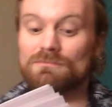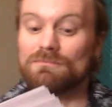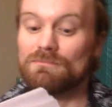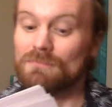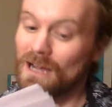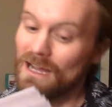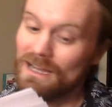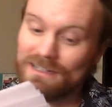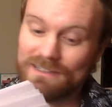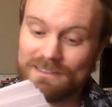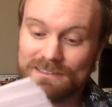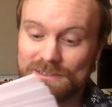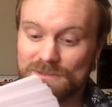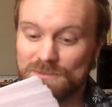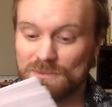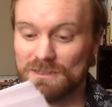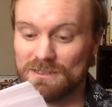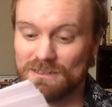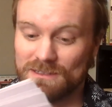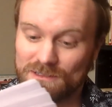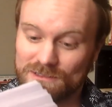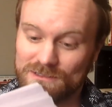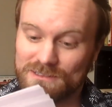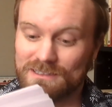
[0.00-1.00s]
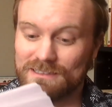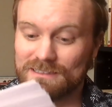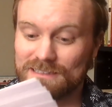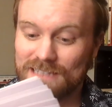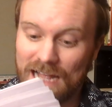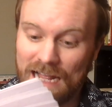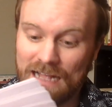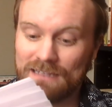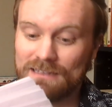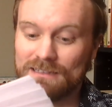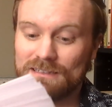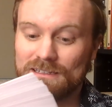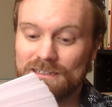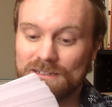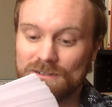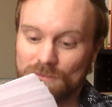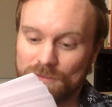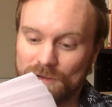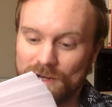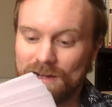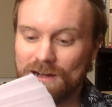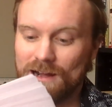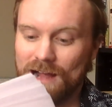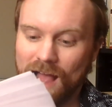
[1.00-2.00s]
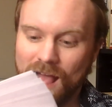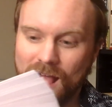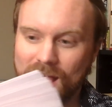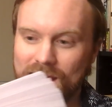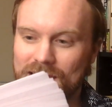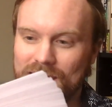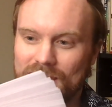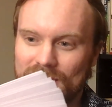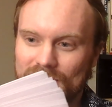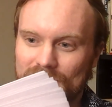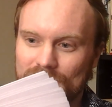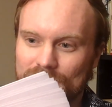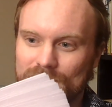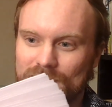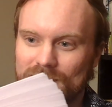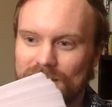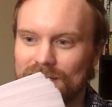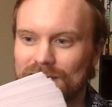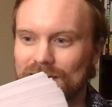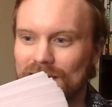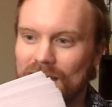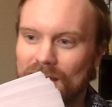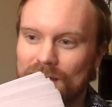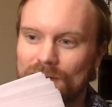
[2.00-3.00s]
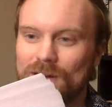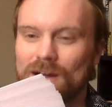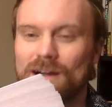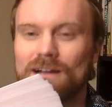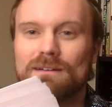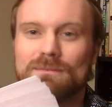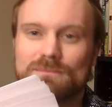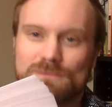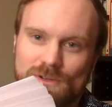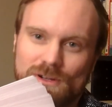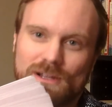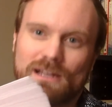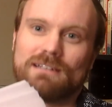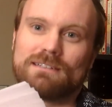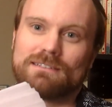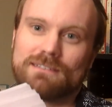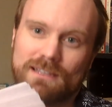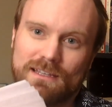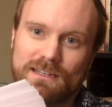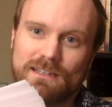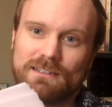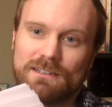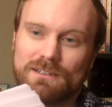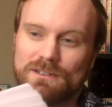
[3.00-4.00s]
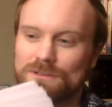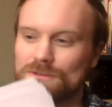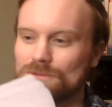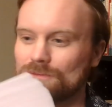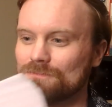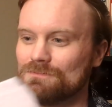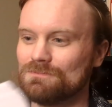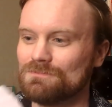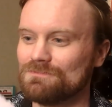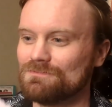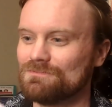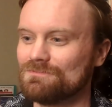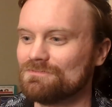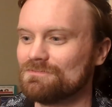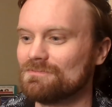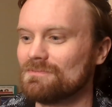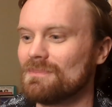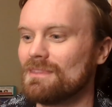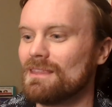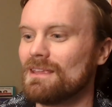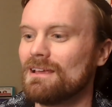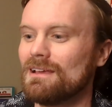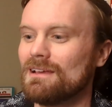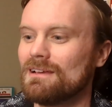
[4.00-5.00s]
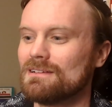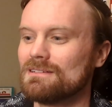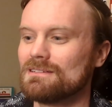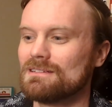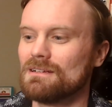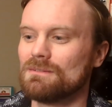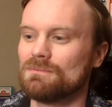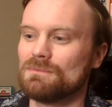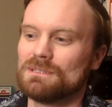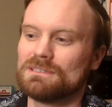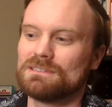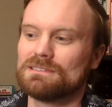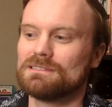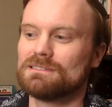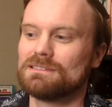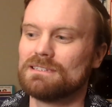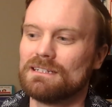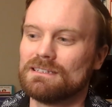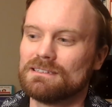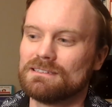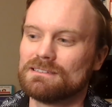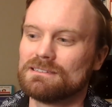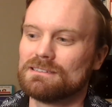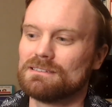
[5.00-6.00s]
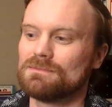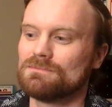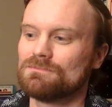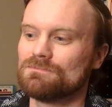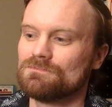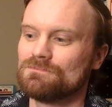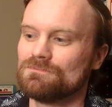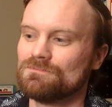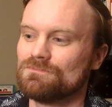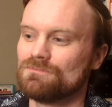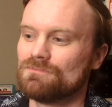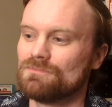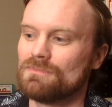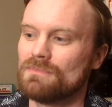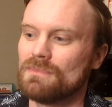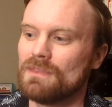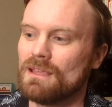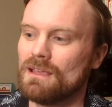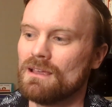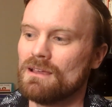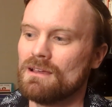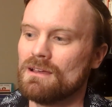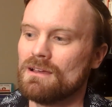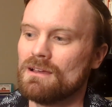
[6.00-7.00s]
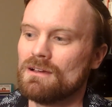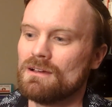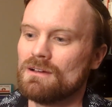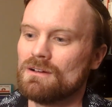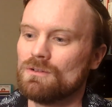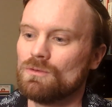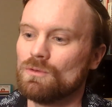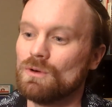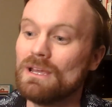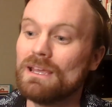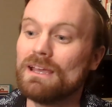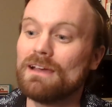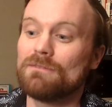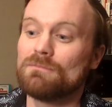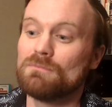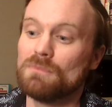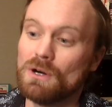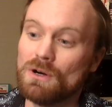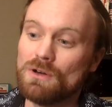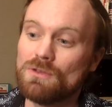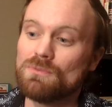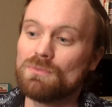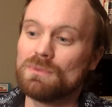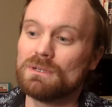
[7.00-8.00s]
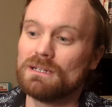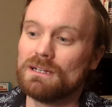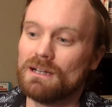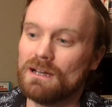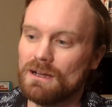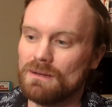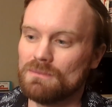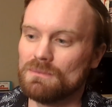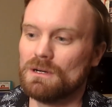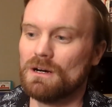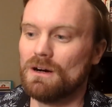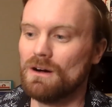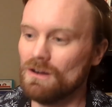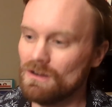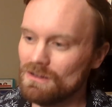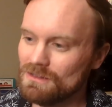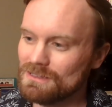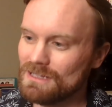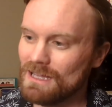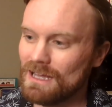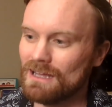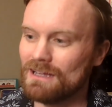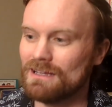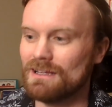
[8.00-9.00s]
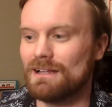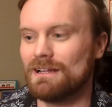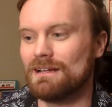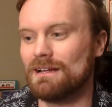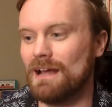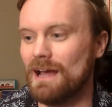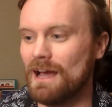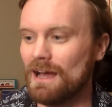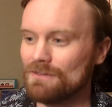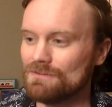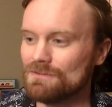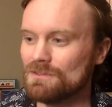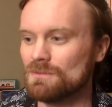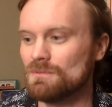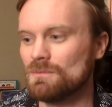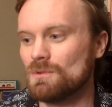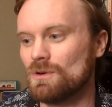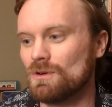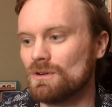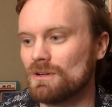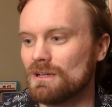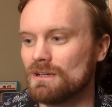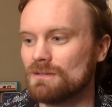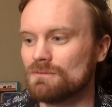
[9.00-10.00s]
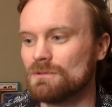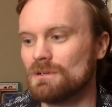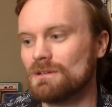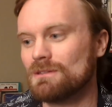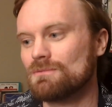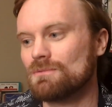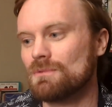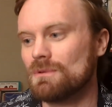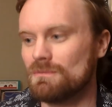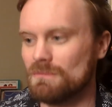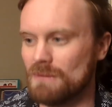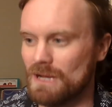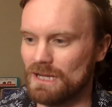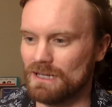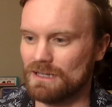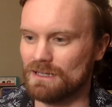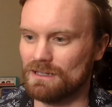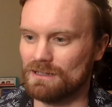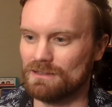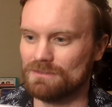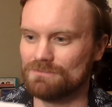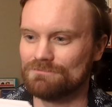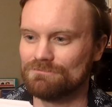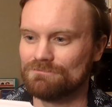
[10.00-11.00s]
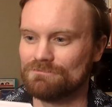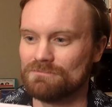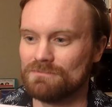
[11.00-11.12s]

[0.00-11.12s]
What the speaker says: "My husband knows exactly where I am and how I am dressed, thank you," said Mrs. Tennyson. "We have both been up all night and half the morning with Rebecca.